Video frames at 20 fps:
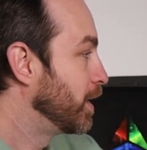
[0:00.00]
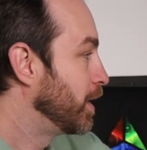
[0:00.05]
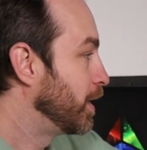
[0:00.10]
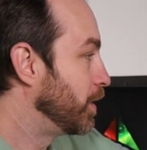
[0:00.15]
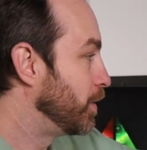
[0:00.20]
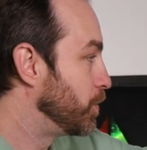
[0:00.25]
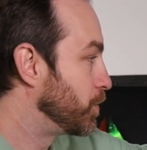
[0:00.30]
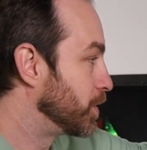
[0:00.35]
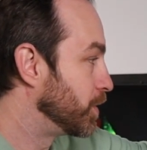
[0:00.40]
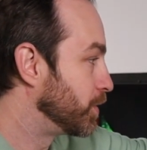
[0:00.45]
and
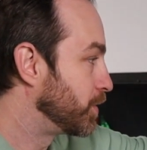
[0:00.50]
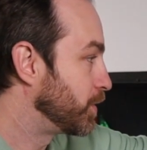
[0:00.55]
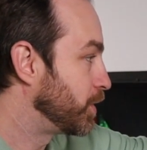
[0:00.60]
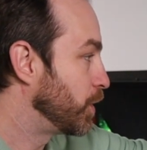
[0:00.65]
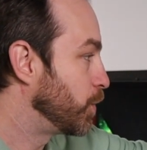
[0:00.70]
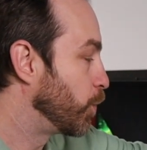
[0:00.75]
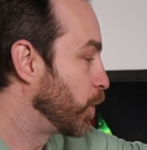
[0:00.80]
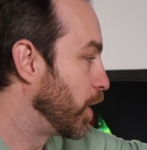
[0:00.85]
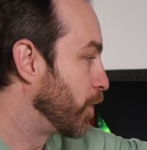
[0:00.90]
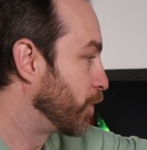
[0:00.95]
you can see
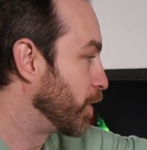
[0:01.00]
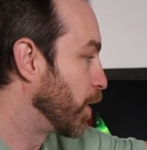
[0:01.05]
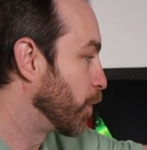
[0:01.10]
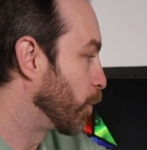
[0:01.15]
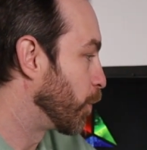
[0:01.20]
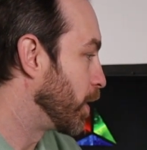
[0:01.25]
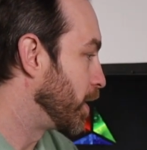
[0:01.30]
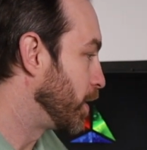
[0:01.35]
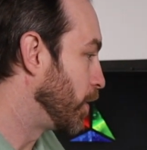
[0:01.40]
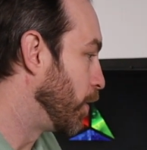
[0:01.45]
what I've got
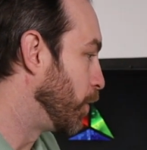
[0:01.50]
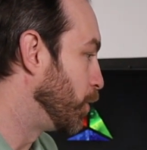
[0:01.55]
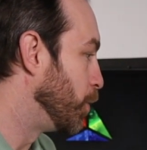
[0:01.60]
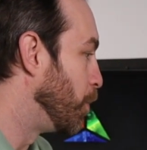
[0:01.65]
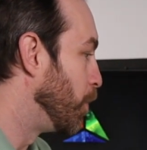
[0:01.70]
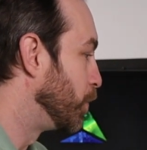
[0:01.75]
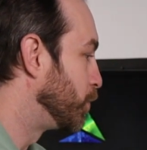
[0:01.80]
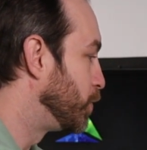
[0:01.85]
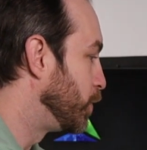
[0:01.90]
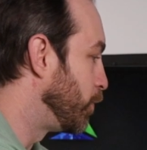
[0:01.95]
ready on the
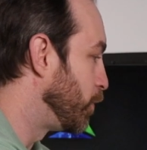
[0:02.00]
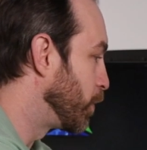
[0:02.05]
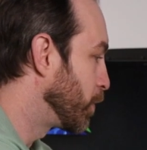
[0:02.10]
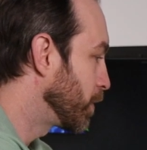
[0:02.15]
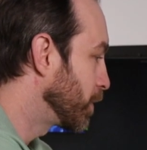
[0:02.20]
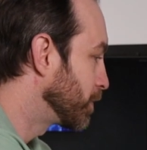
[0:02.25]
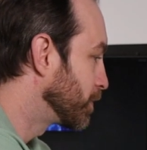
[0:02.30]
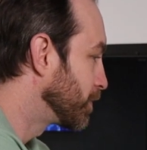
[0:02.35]
multi-viewer.